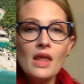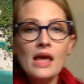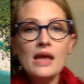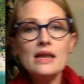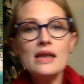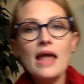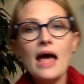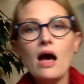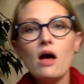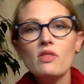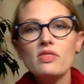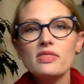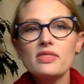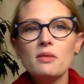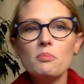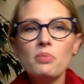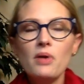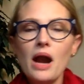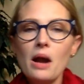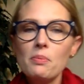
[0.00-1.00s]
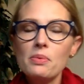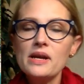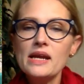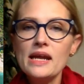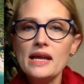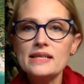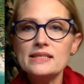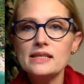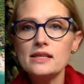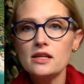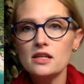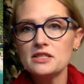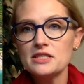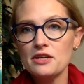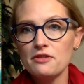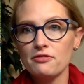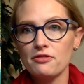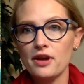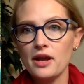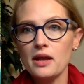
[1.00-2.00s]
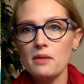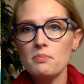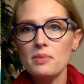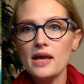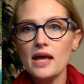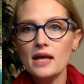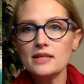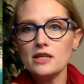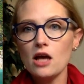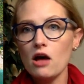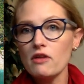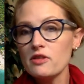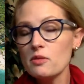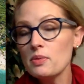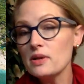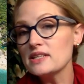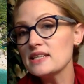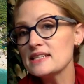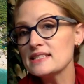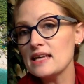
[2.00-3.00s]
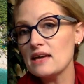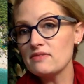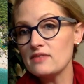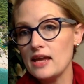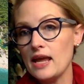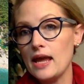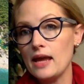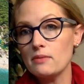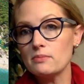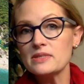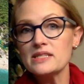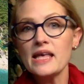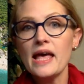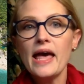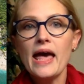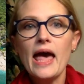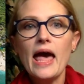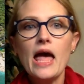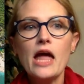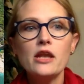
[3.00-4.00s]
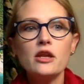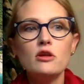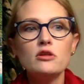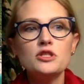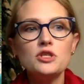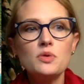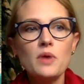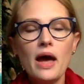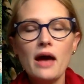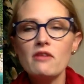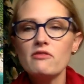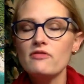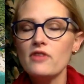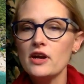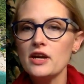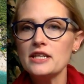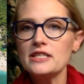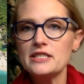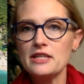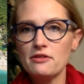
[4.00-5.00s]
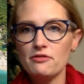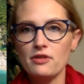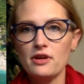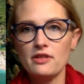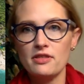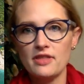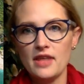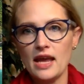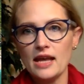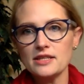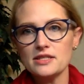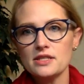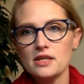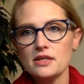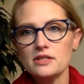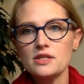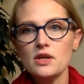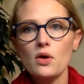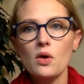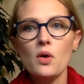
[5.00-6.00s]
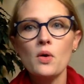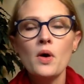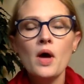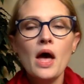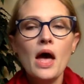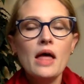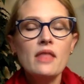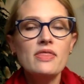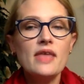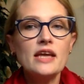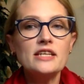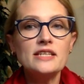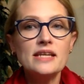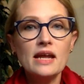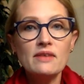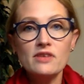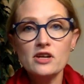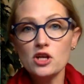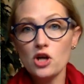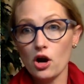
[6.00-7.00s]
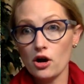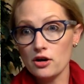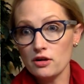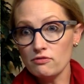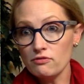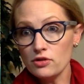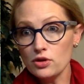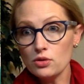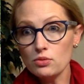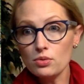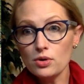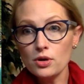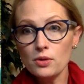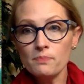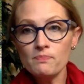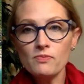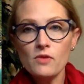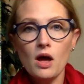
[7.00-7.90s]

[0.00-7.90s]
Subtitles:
Now, the property is a little different because all the buildings have names and you do have very different things. So they did have a garden view room.